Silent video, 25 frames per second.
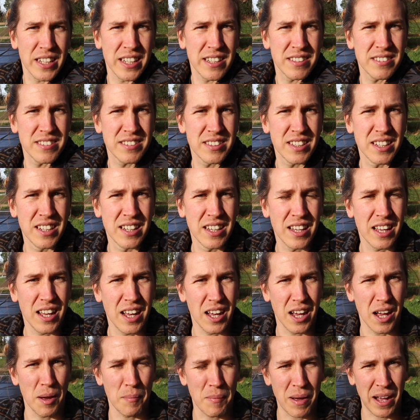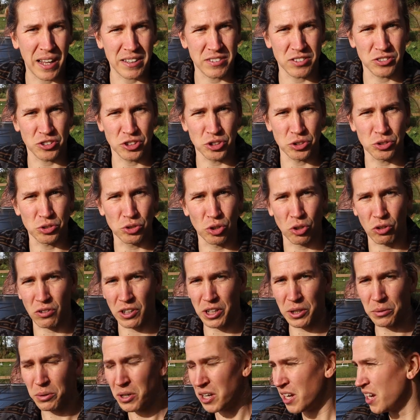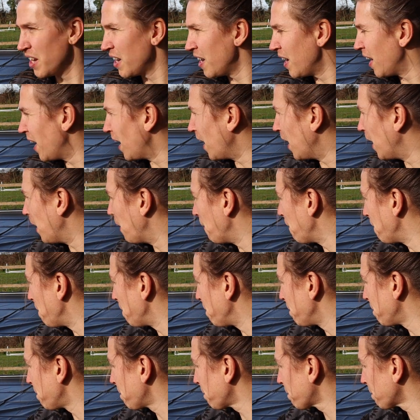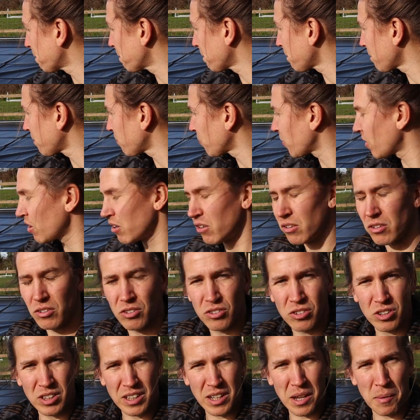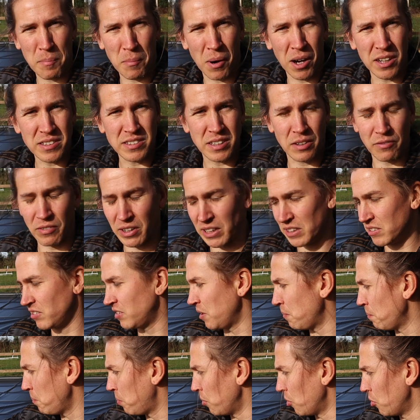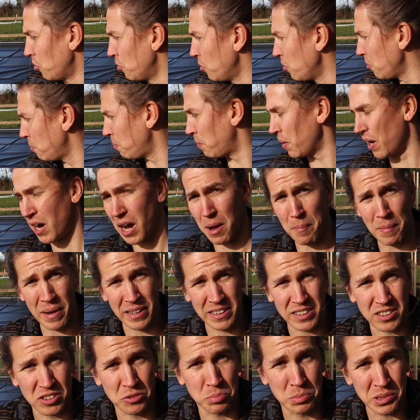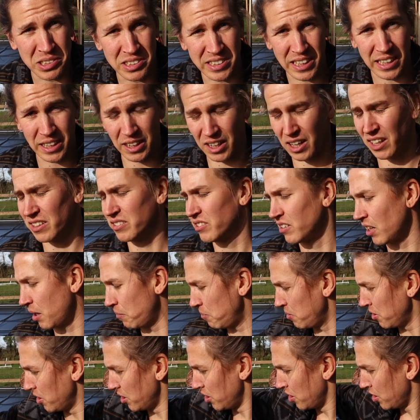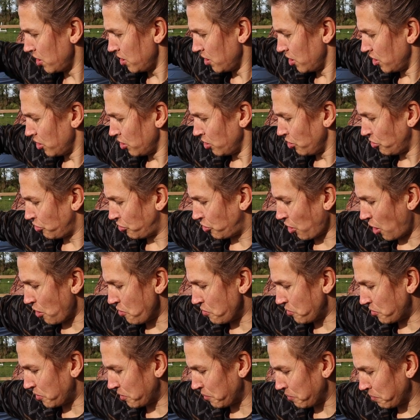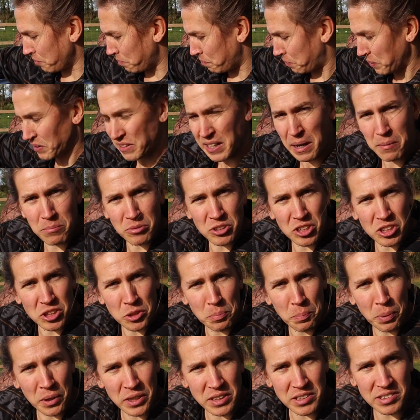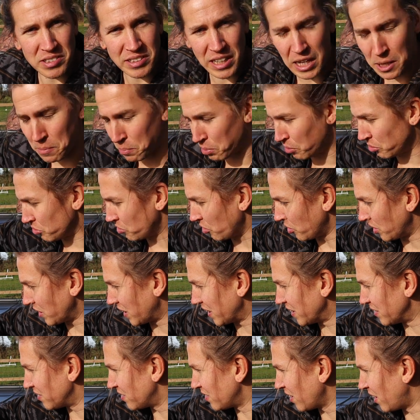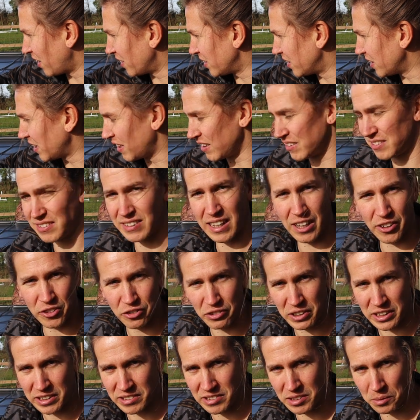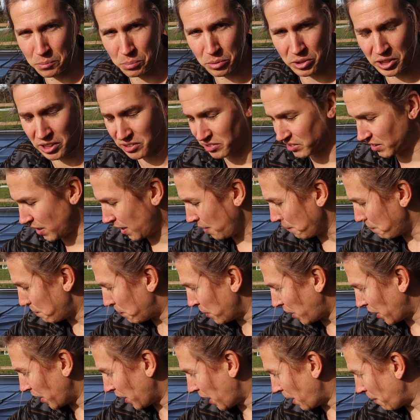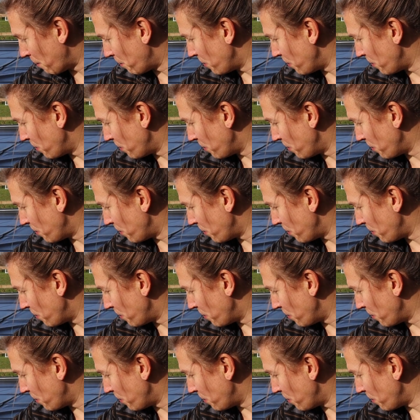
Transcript: this as a tutorial. It might sound really simple, but I made this mistake last time. Don't be tempted to put your staples on the inside. It sounds really simple, doesn't it? But